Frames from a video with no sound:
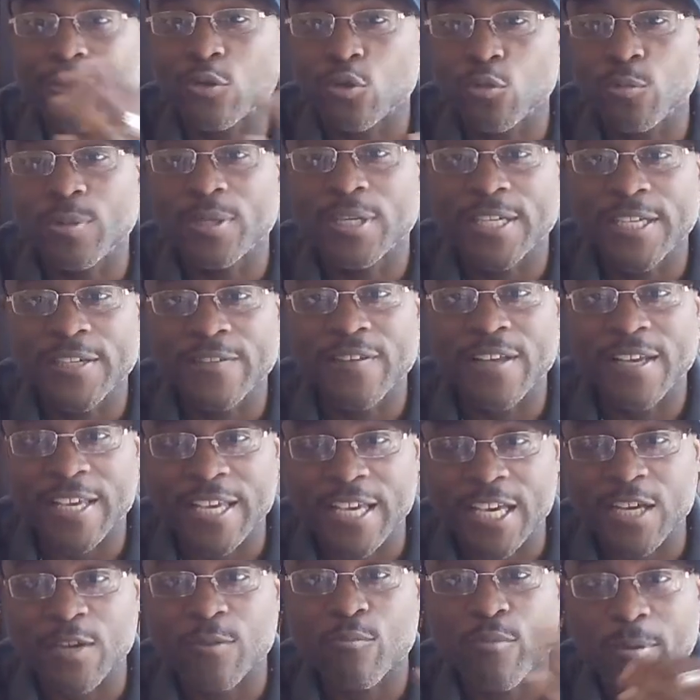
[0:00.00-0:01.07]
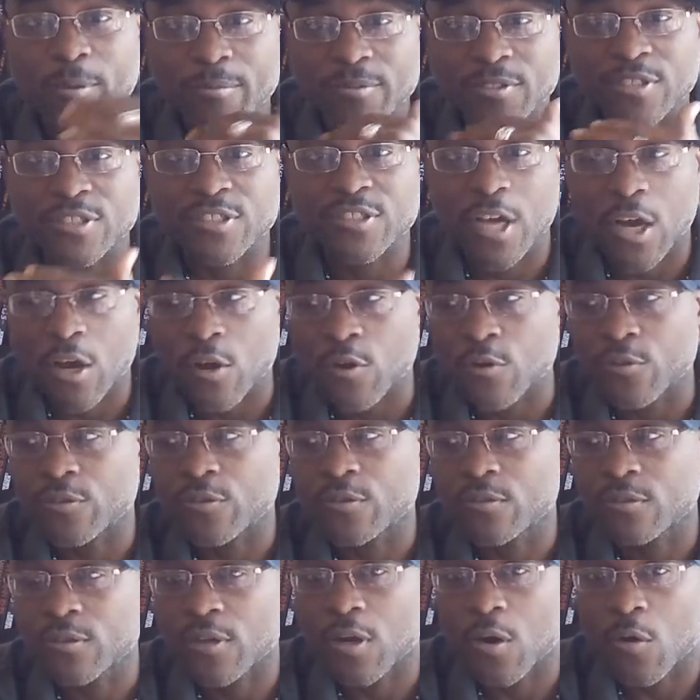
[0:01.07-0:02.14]
do believe that Geb represents the earth.
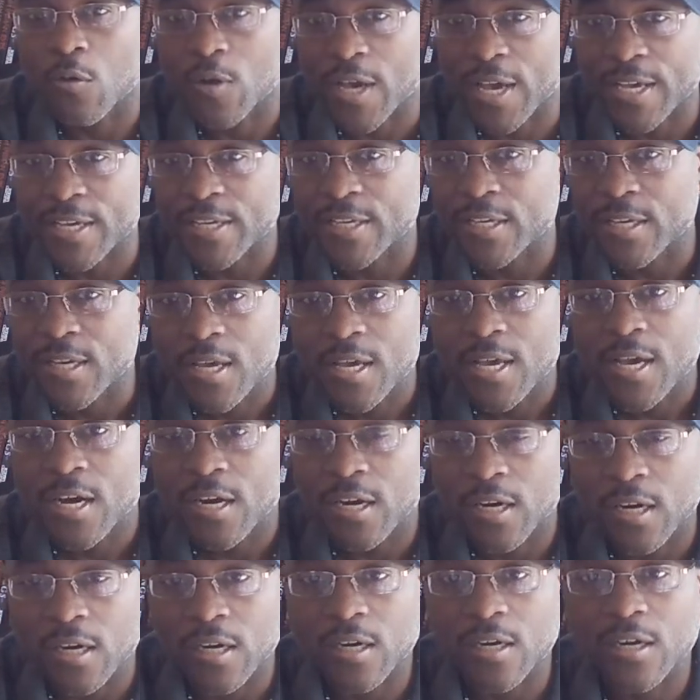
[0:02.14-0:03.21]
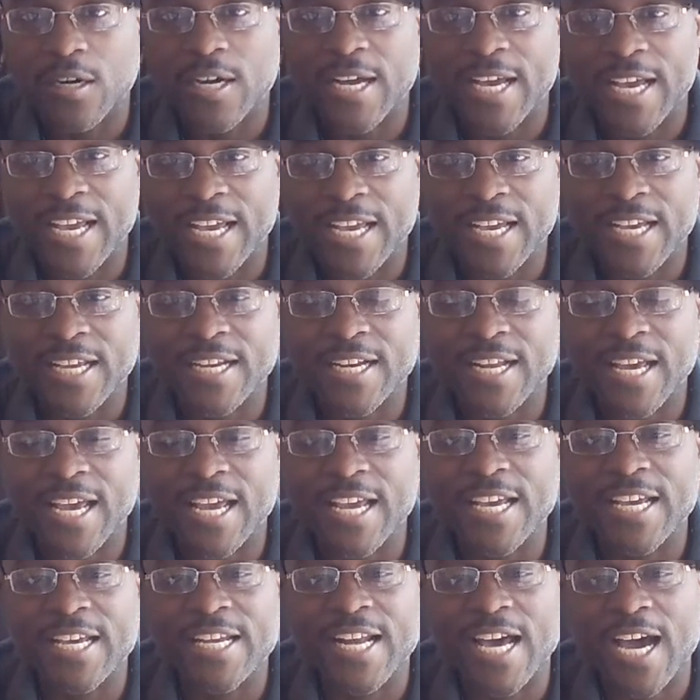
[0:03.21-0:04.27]
Okay.
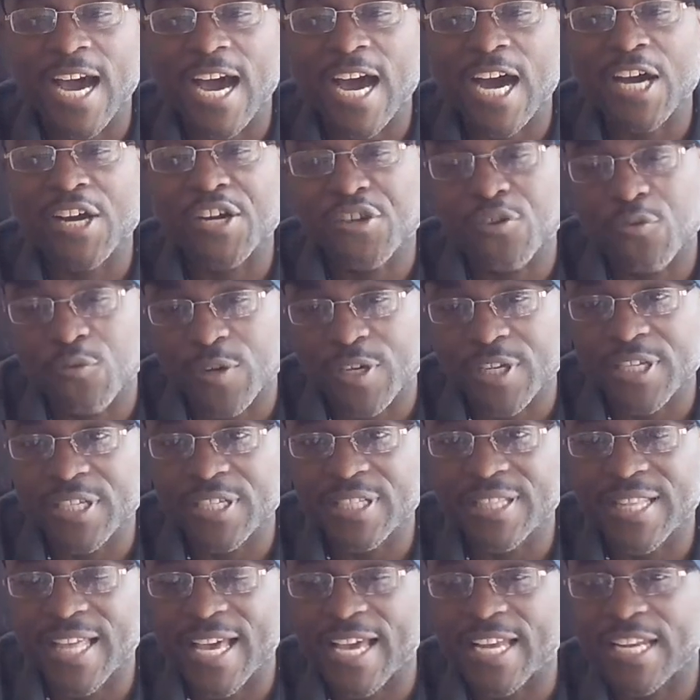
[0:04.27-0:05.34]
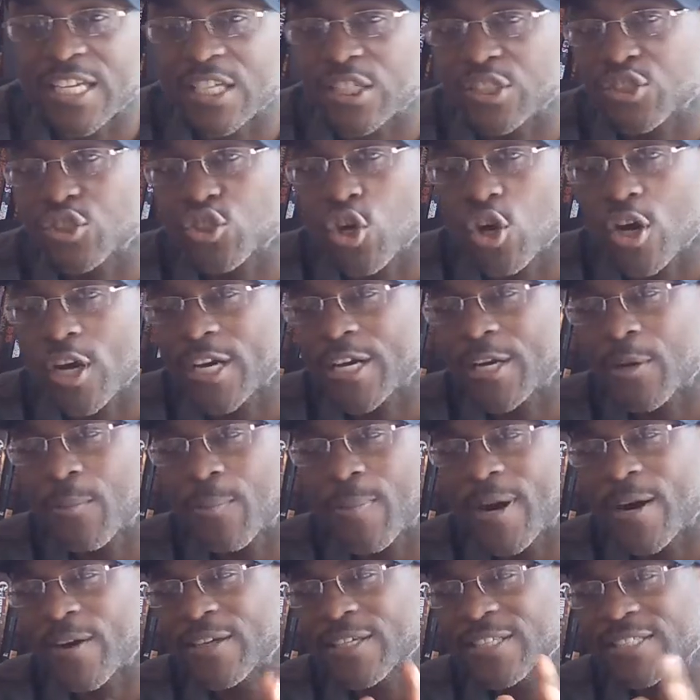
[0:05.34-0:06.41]
And I agree that it's talking
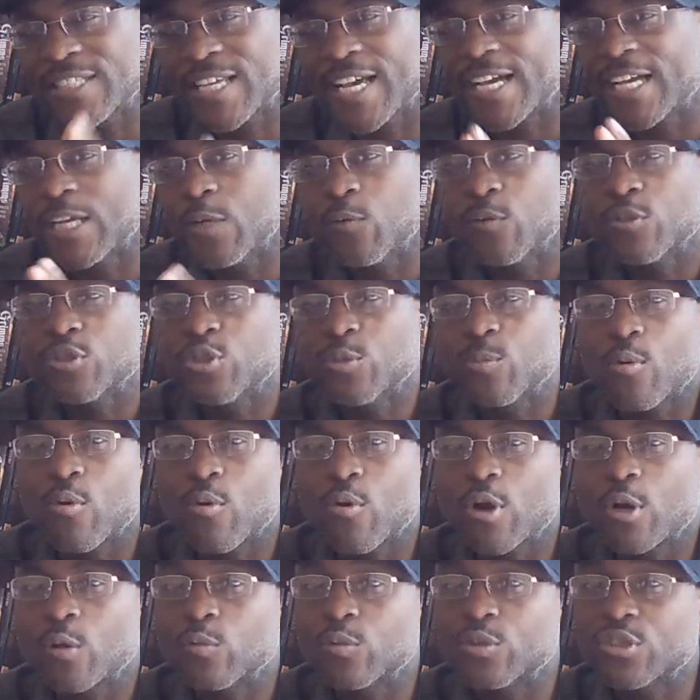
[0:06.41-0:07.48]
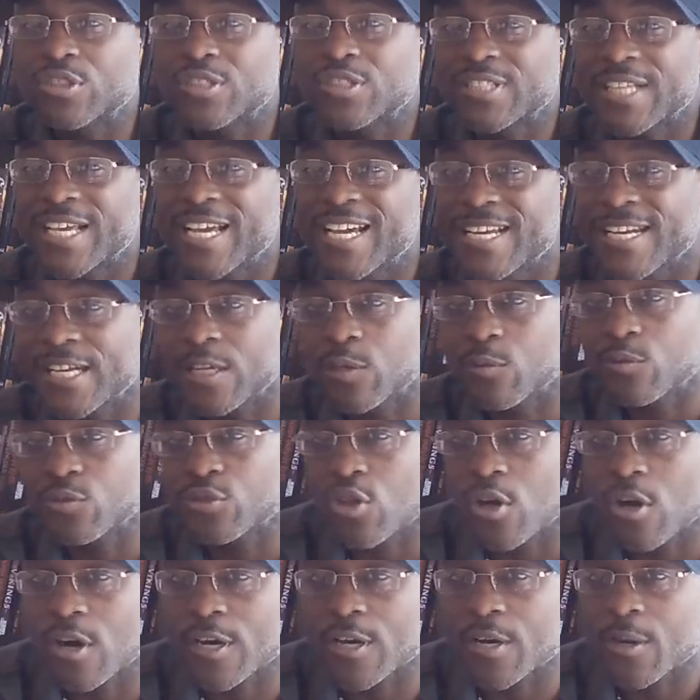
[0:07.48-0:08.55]
about exactly what Jabari was saying that it was
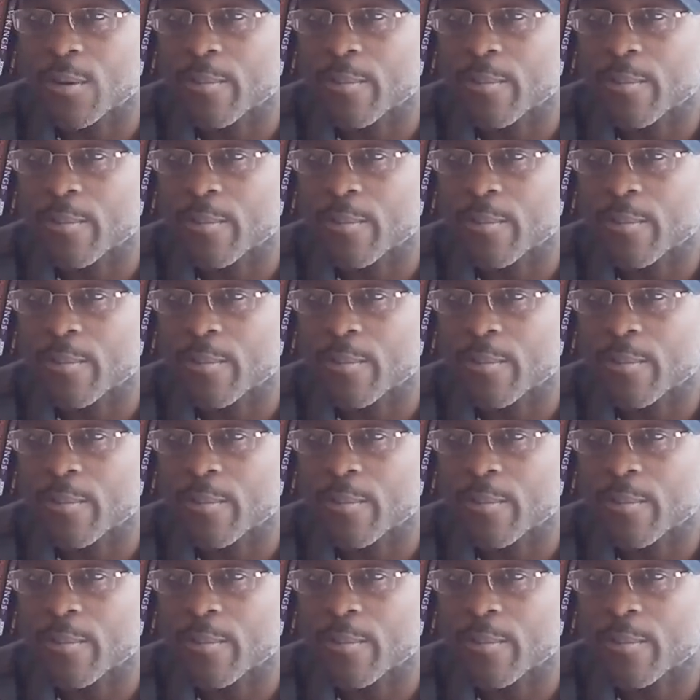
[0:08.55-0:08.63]
talking